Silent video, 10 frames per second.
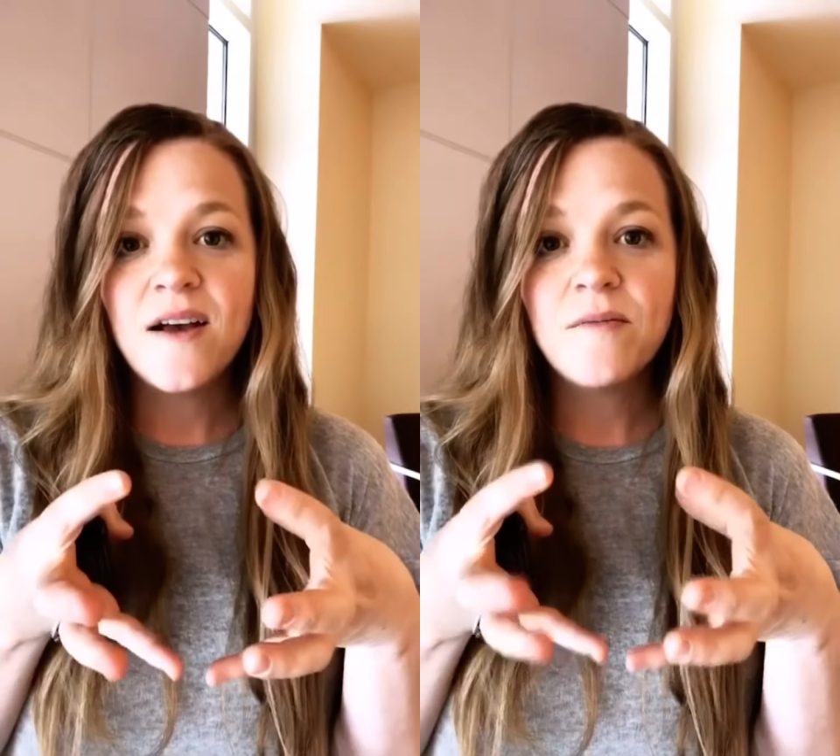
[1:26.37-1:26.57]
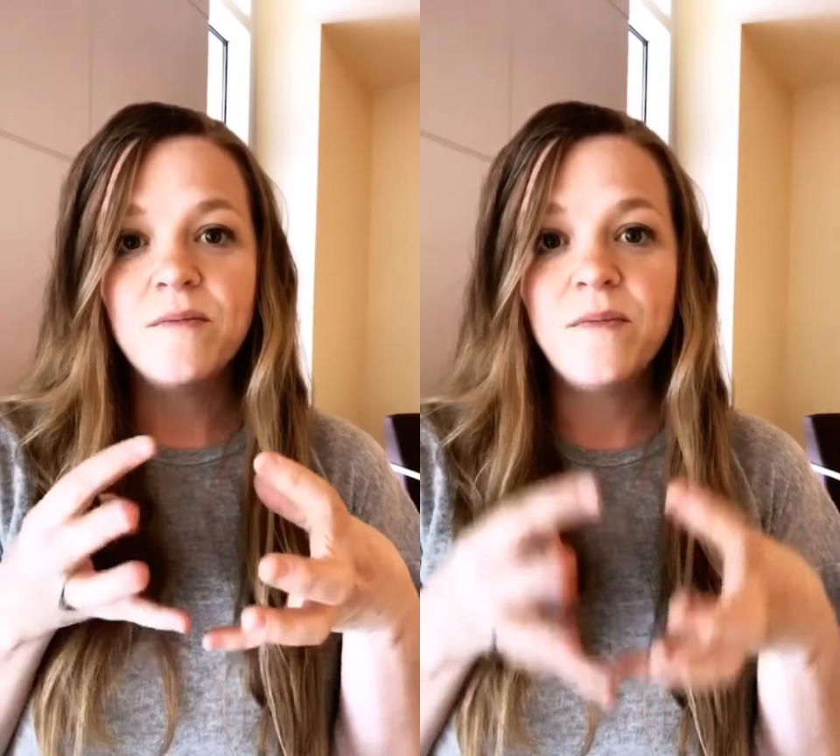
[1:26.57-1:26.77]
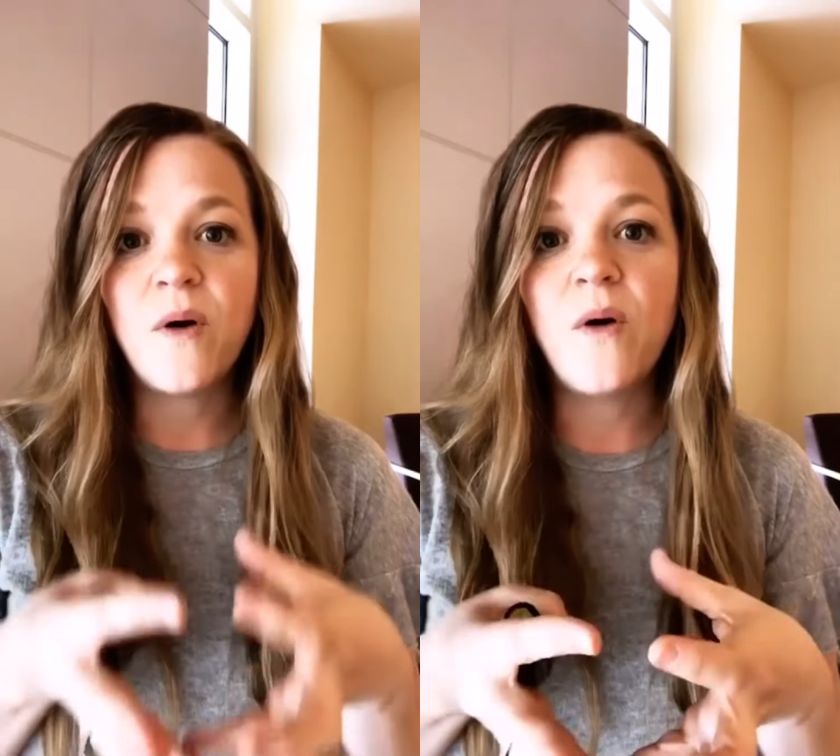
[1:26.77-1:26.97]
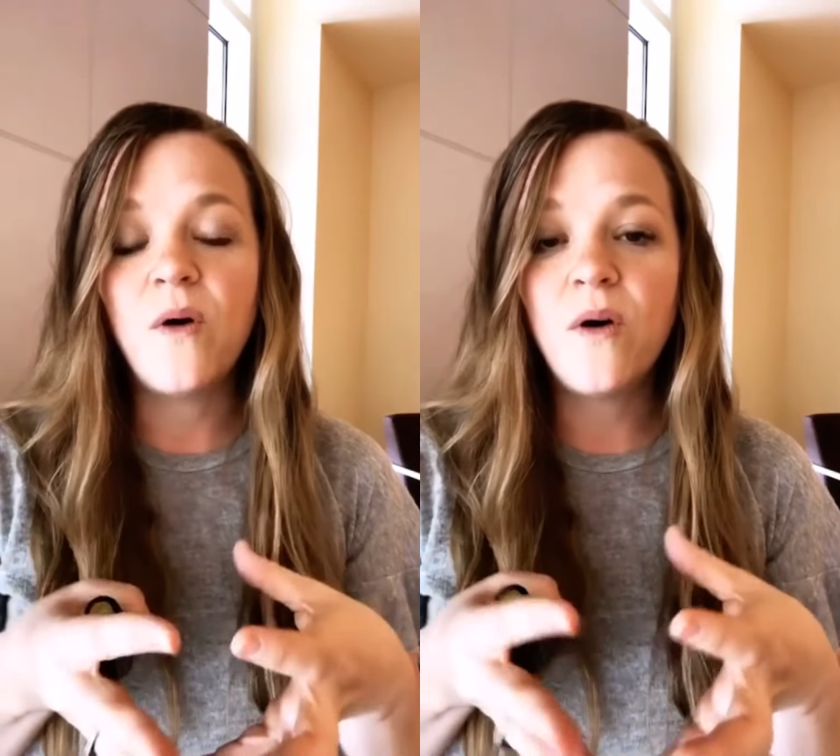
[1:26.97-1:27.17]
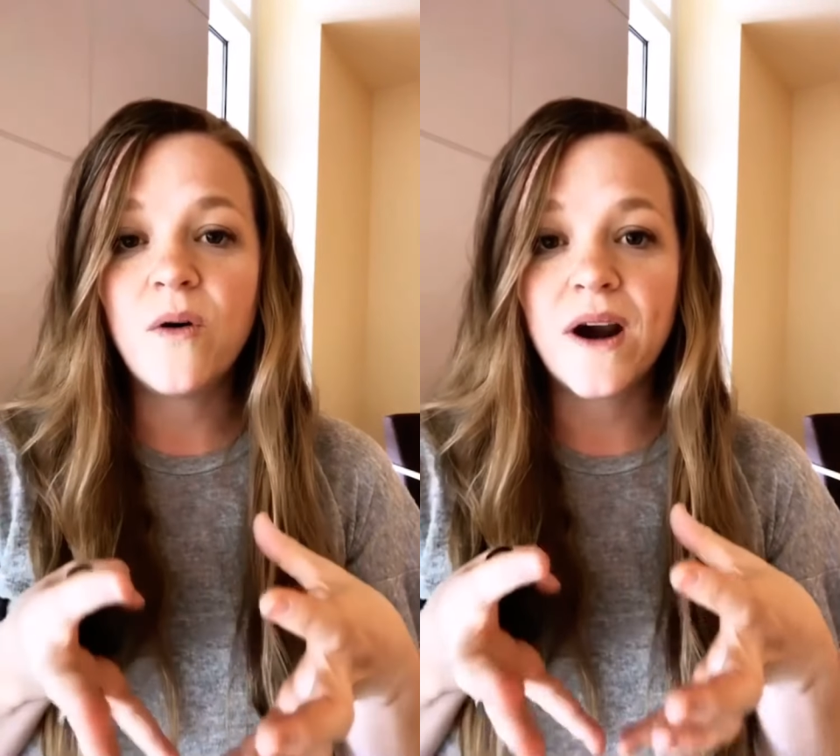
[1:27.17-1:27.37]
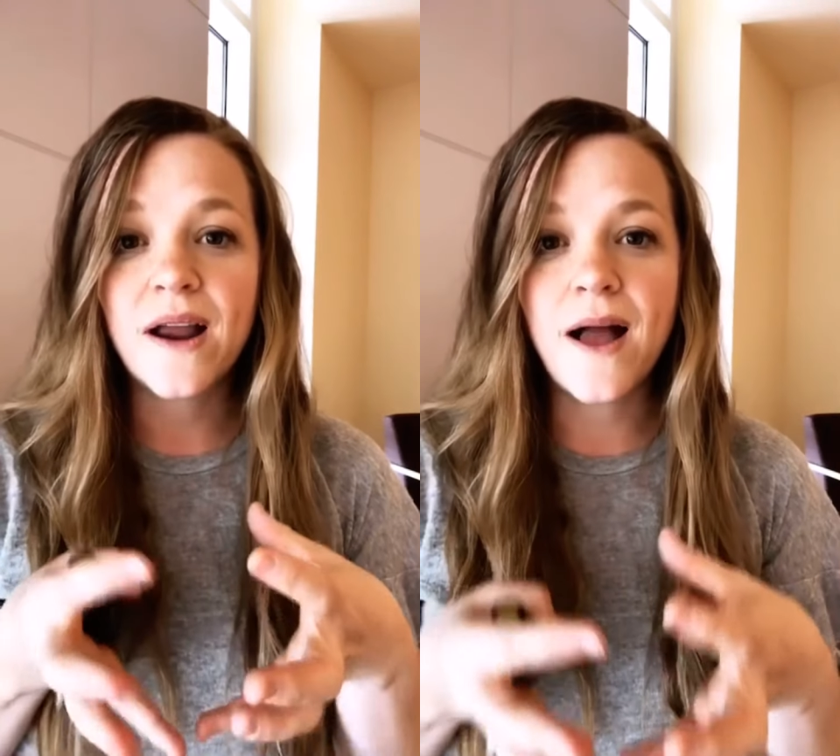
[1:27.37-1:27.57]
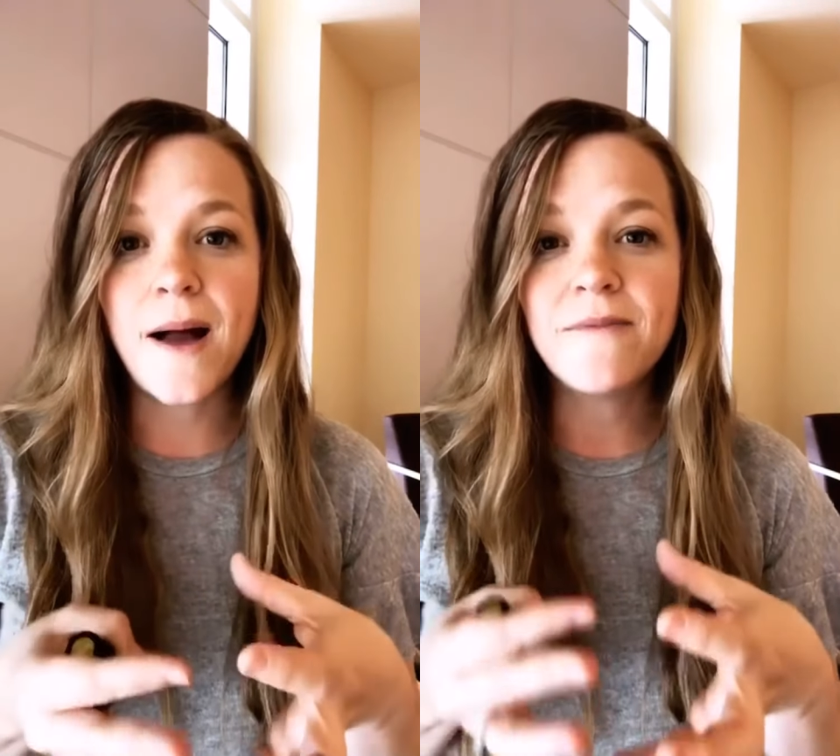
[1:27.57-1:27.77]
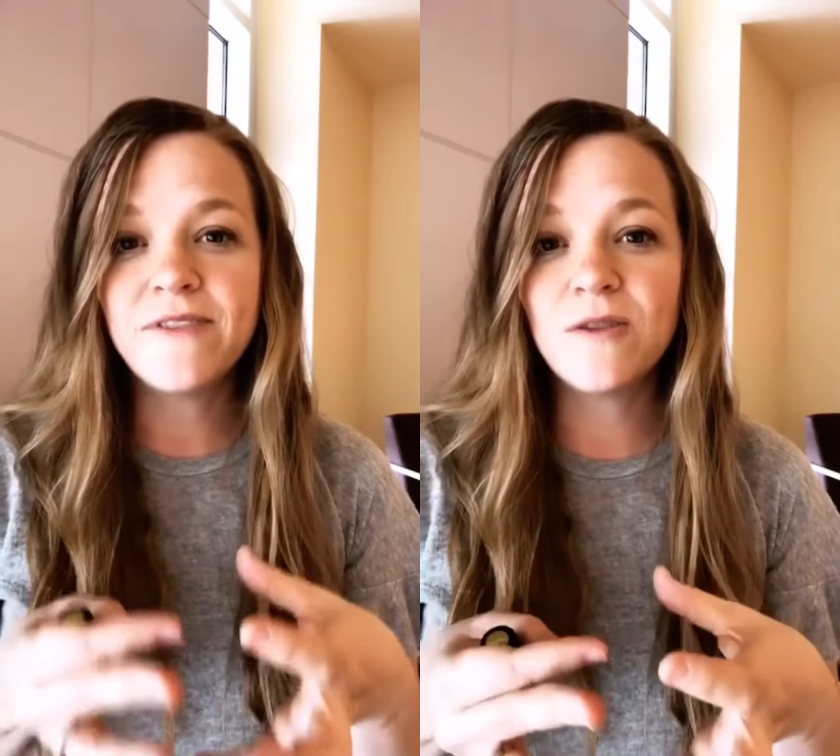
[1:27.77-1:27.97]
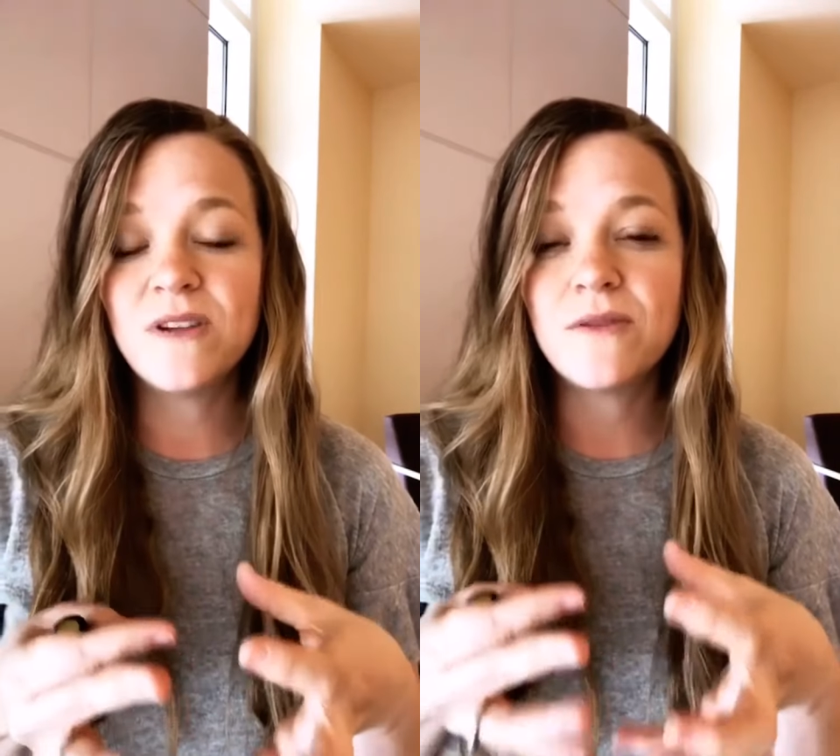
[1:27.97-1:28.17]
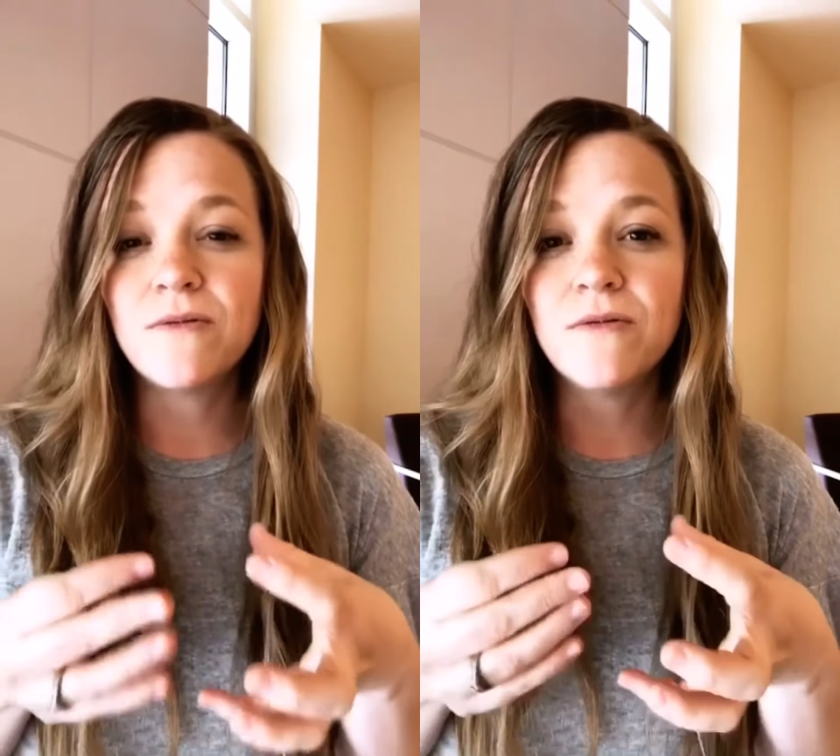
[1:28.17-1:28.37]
bowl or a cup filled with